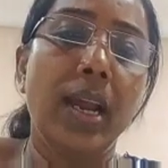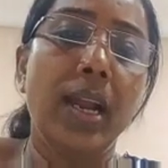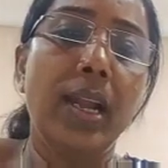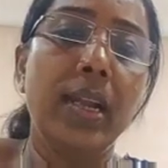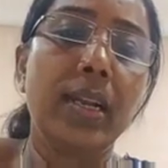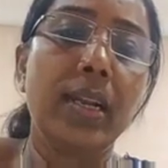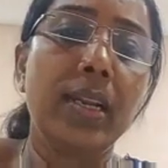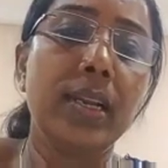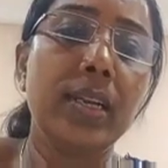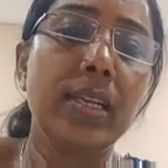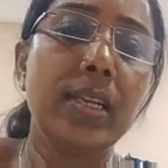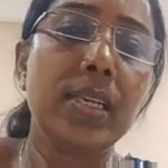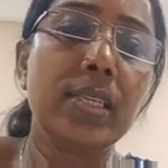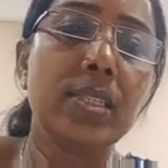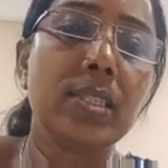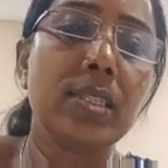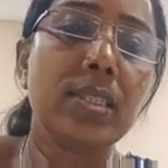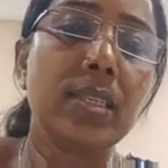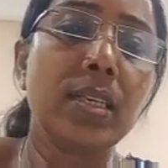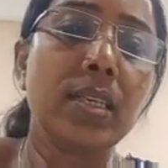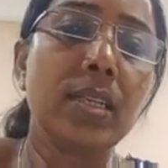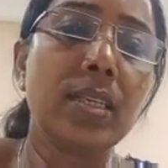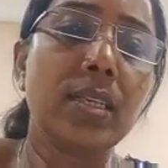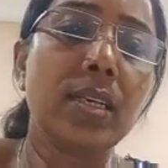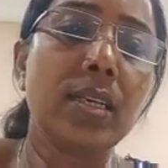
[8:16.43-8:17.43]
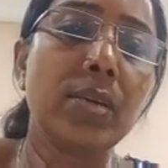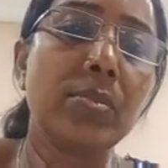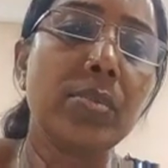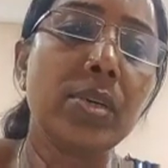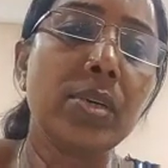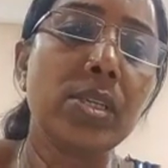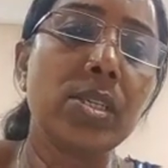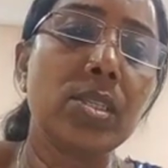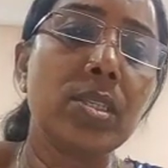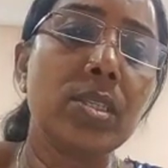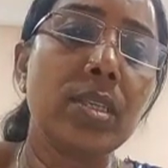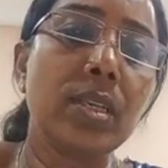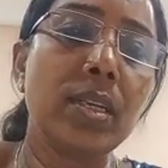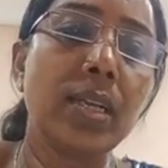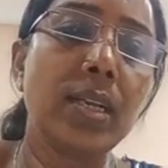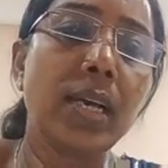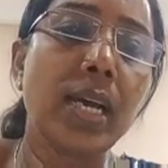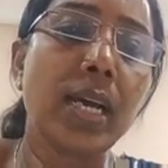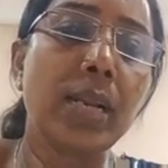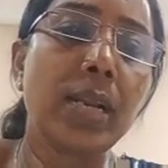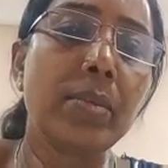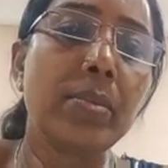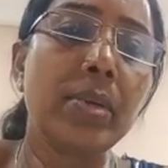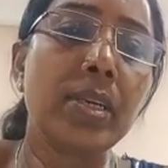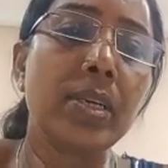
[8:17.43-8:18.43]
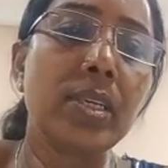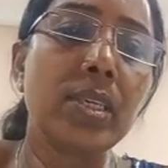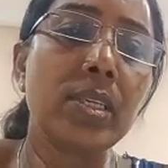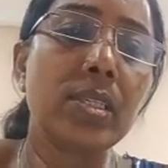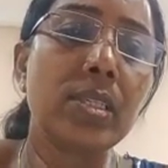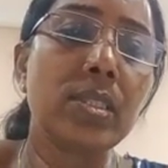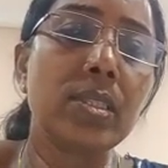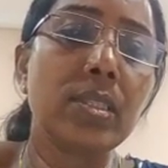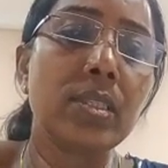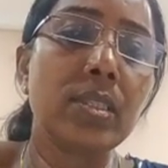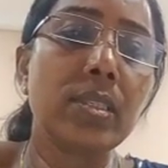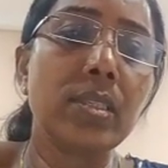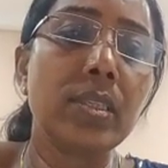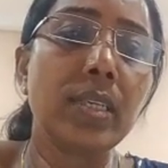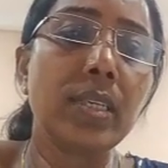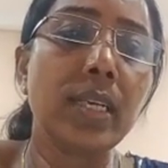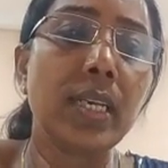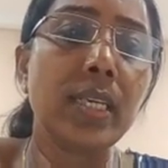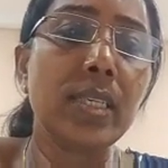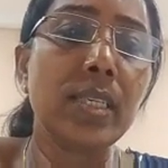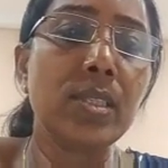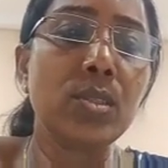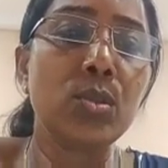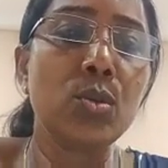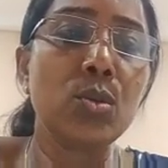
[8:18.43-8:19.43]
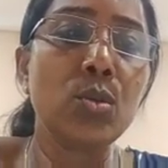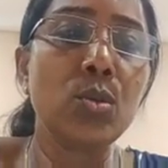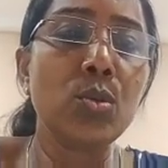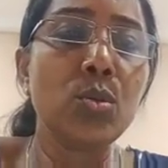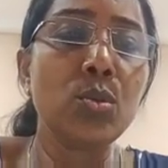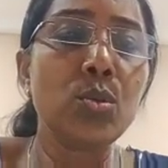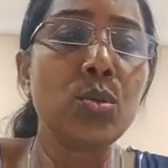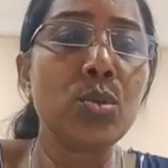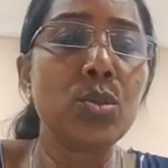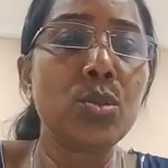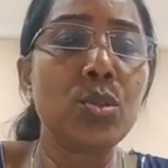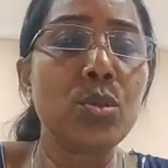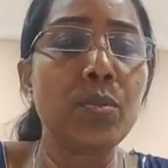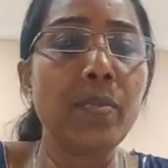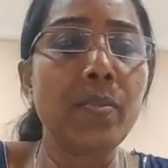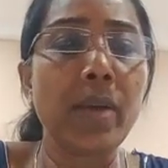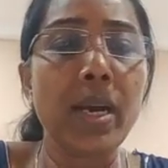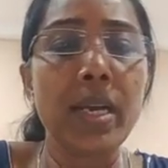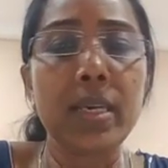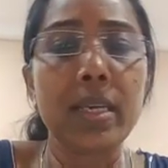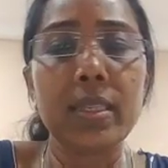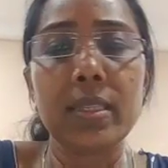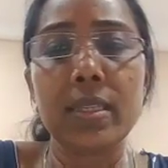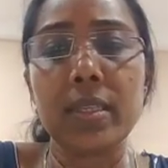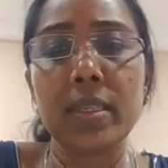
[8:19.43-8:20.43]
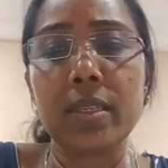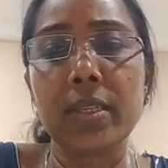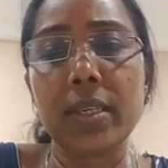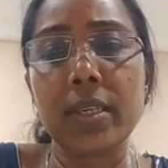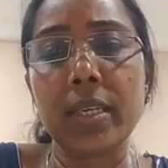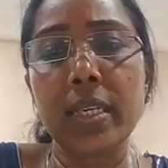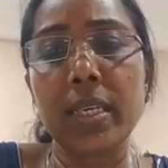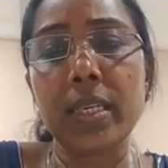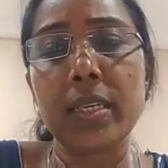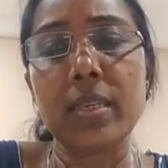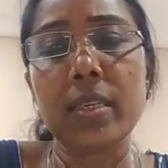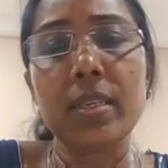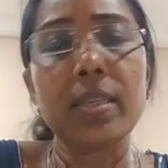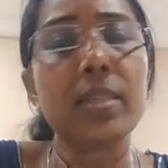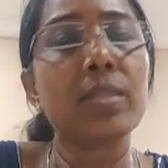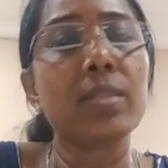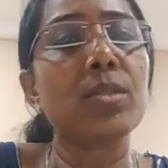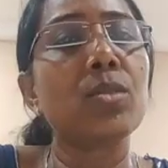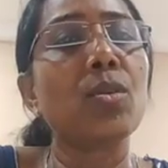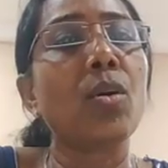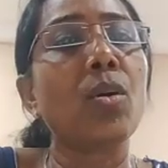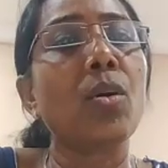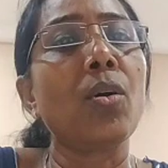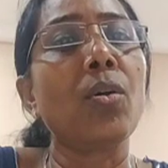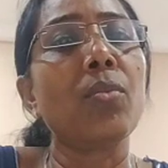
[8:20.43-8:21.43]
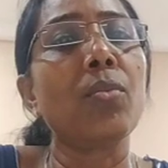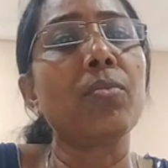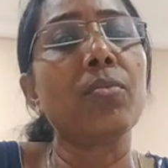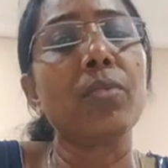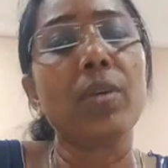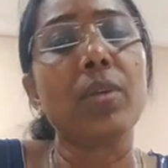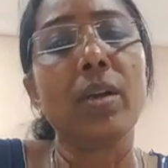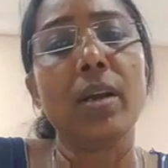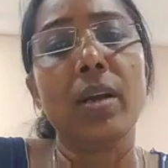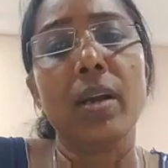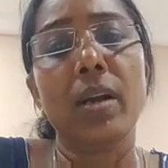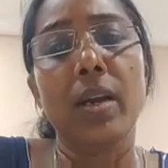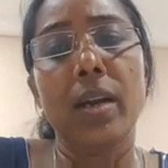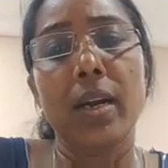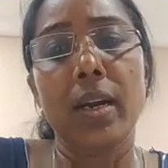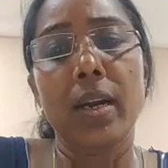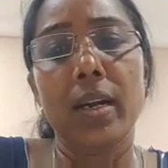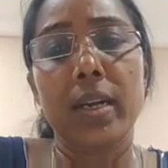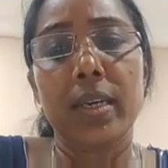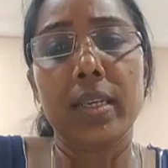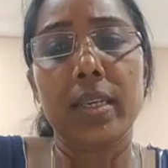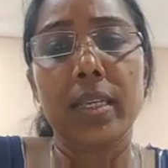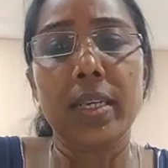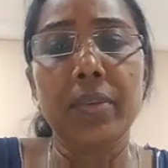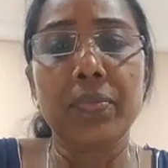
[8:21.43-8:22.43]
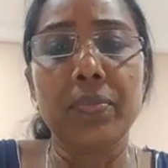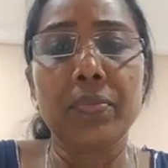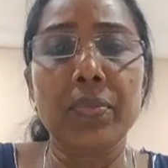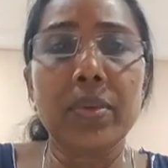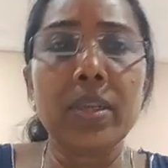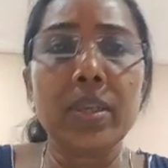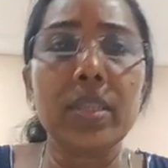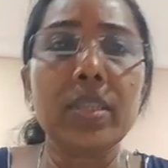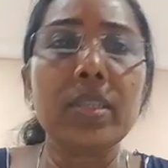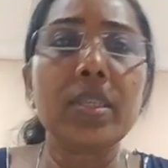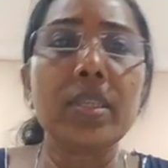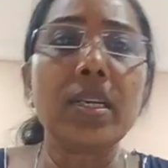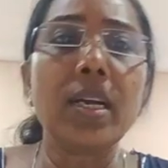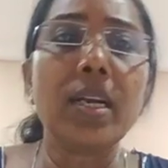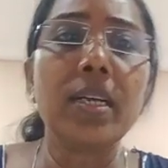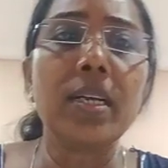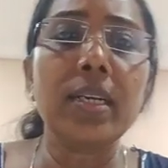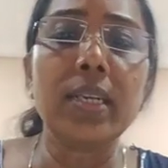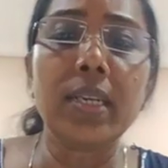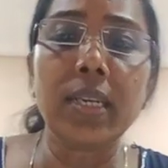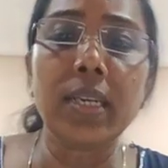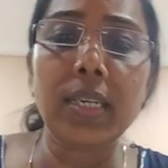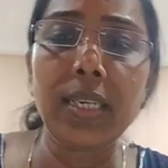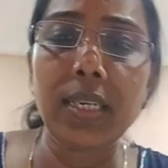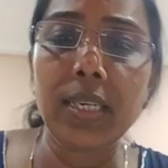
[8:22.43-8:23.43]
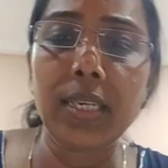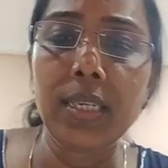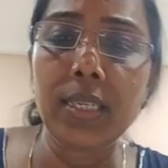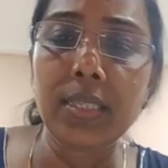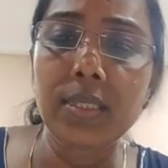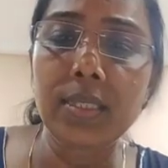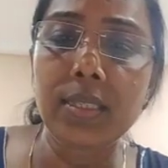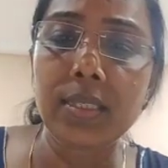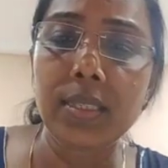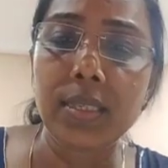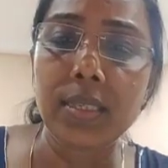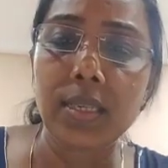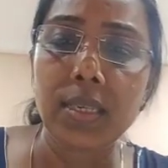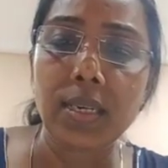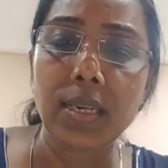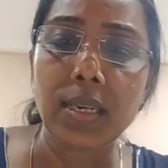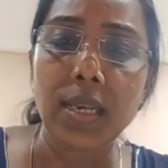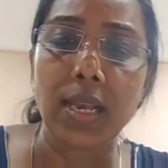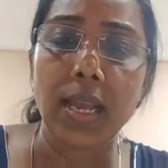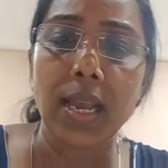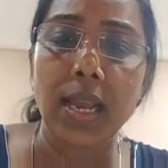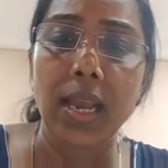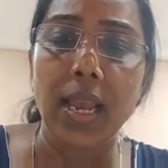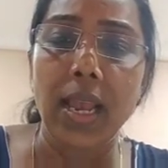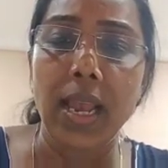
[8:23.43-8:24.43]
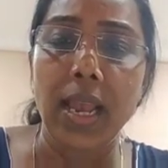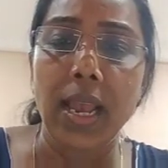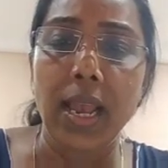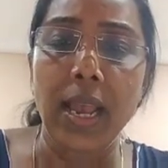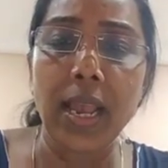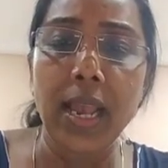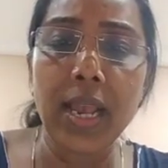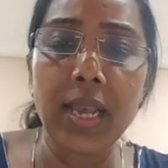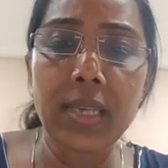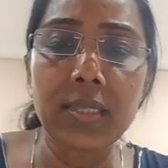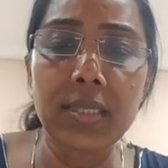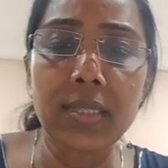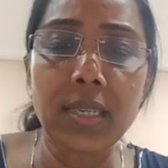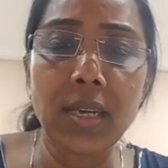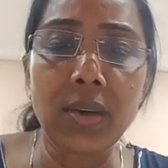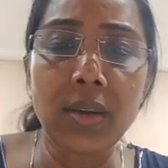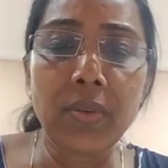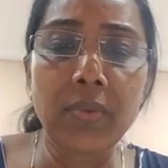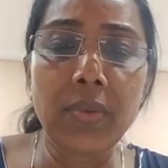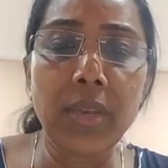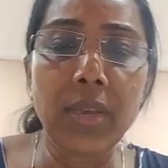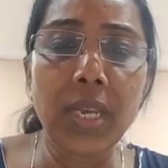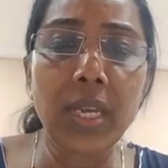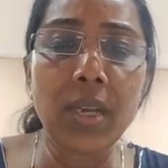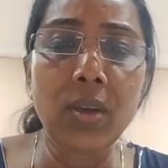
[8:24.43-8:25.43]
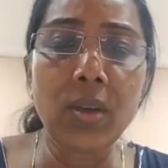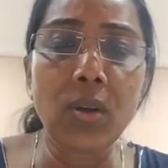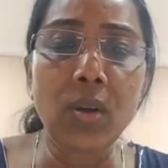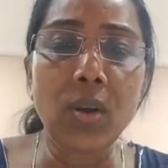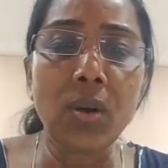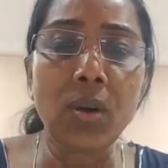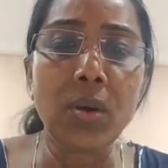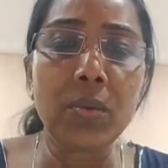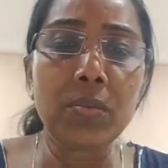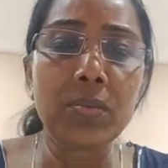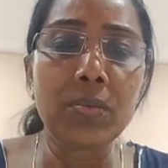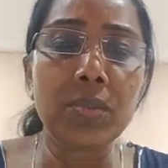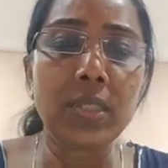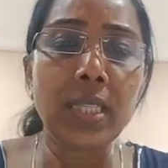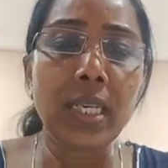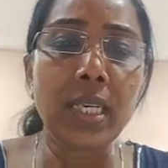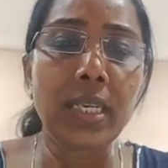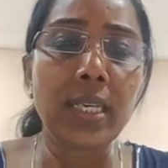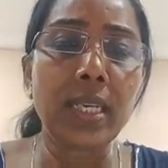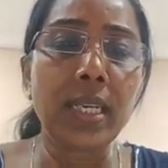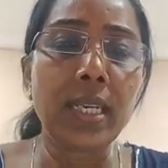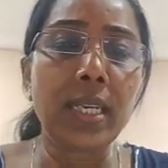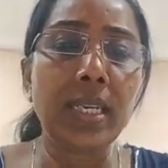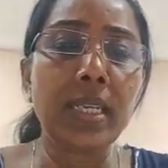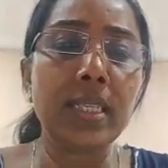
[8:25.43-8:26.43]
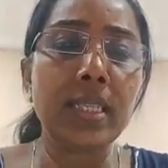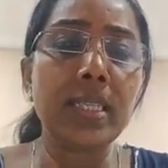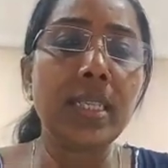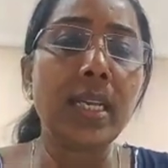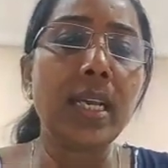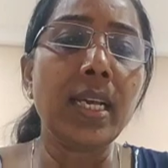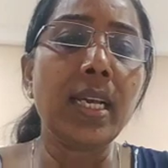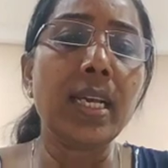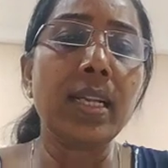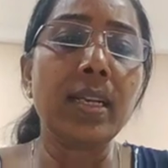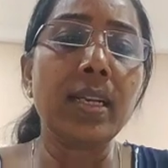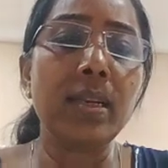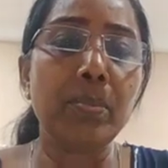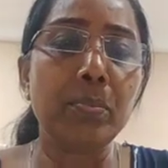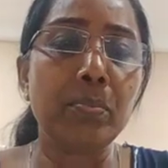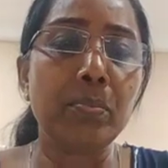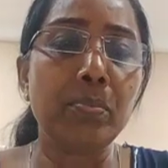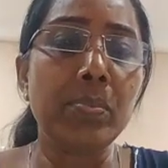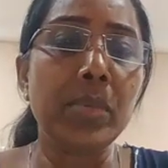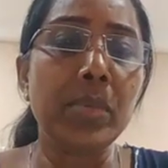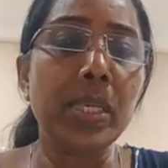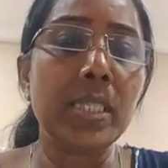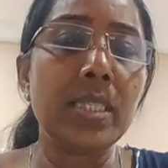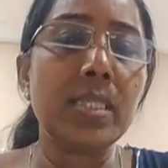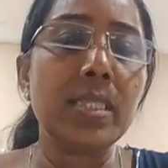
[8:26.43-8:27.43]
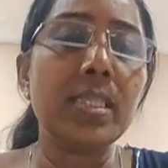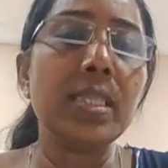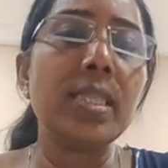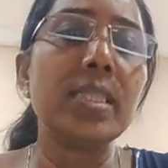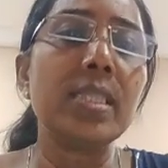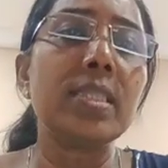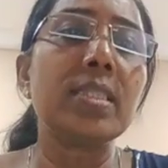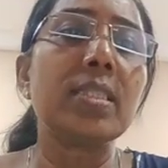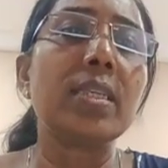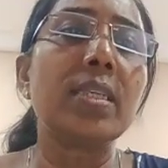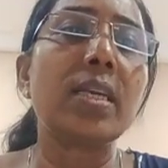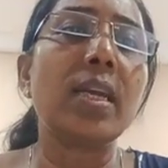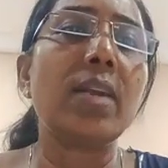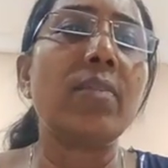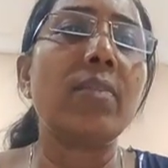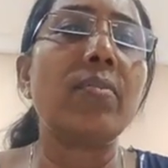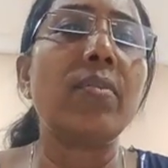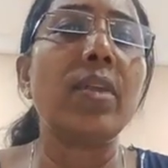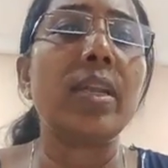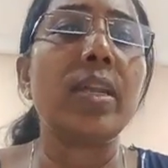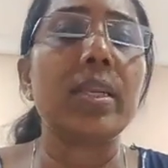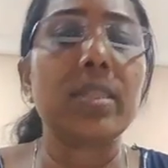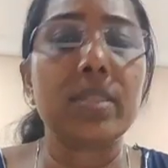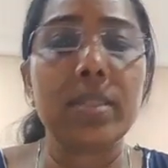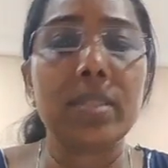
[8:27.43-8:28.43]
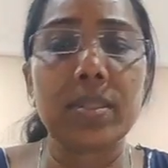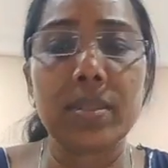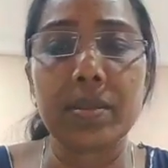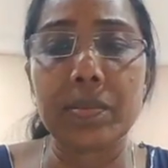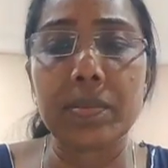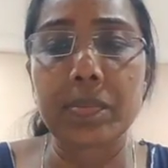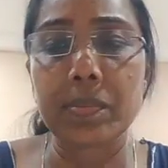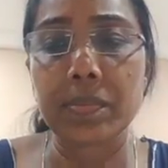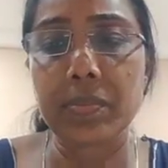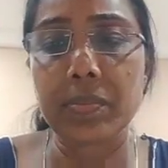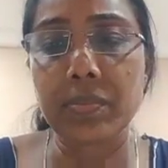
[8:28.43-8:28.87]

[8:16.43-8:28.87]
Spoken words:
International commercial arbitration is used by the traders of different countries as a way of settling their business conflicts.